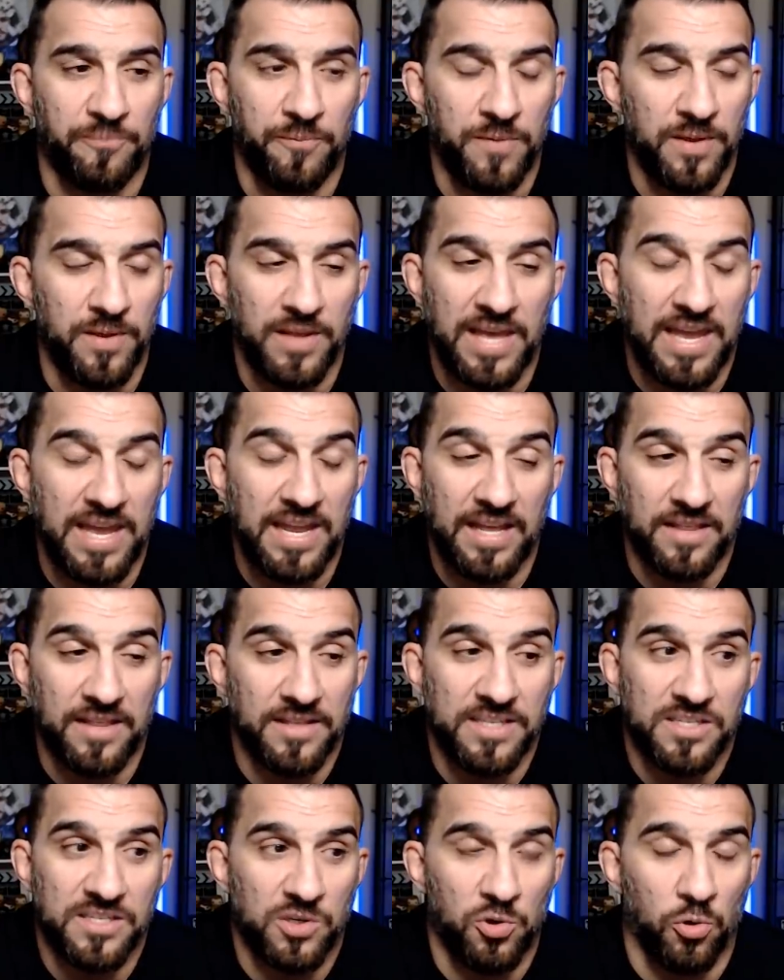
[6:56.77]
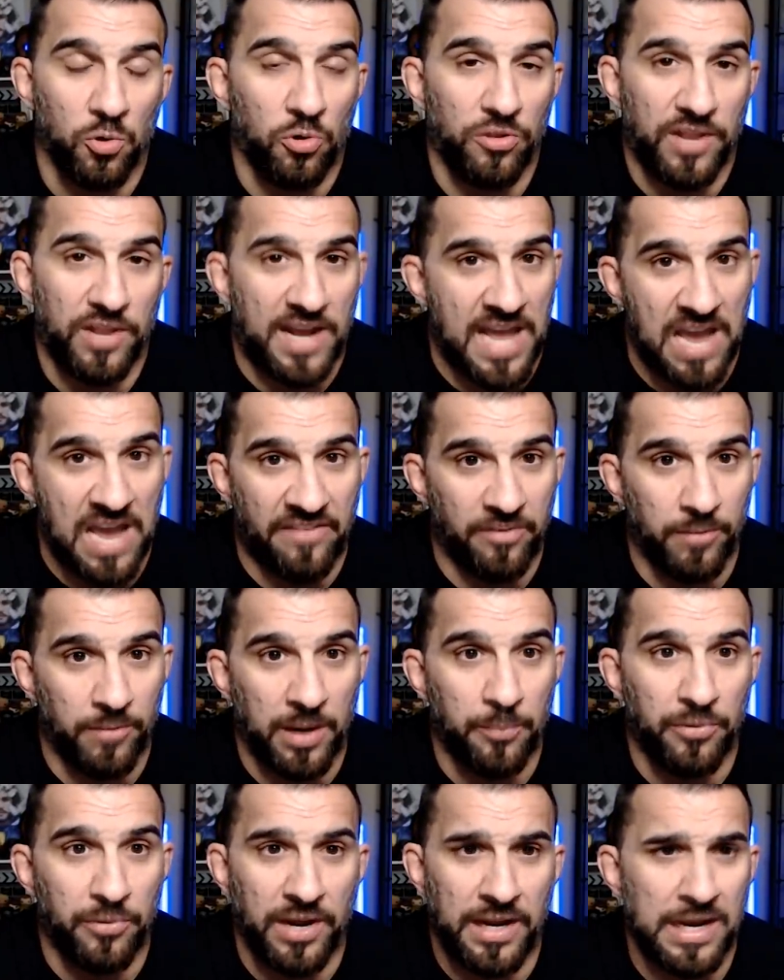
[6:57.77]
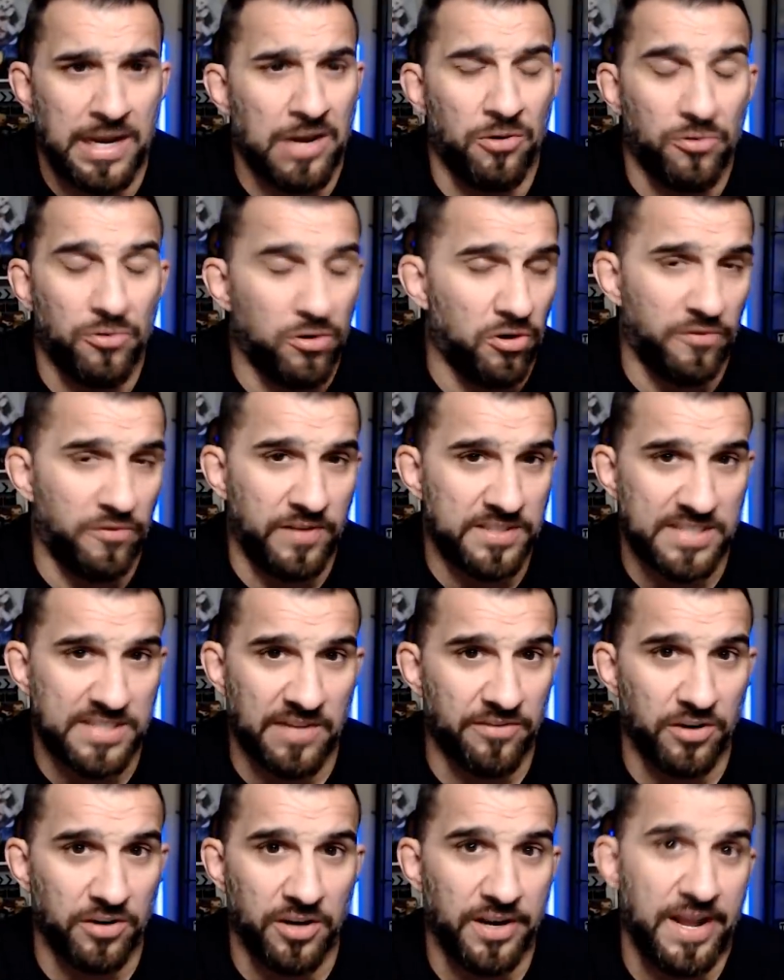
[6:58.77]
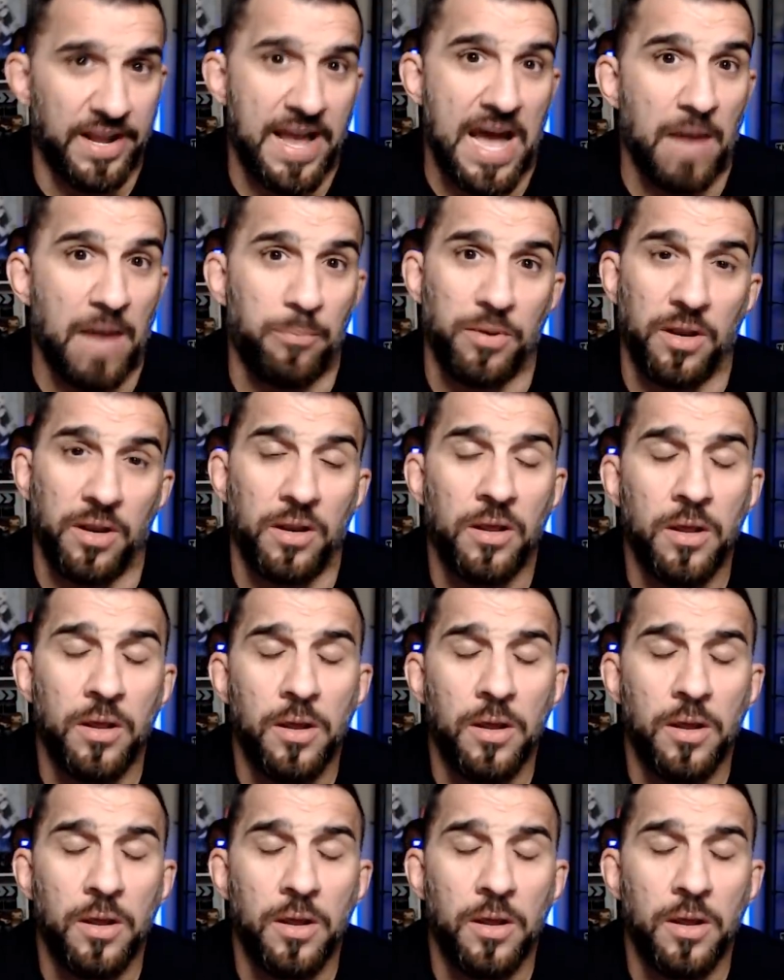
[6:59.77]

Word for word: hitting this goal that I have in my brain. I don't know if it's ever going to happen,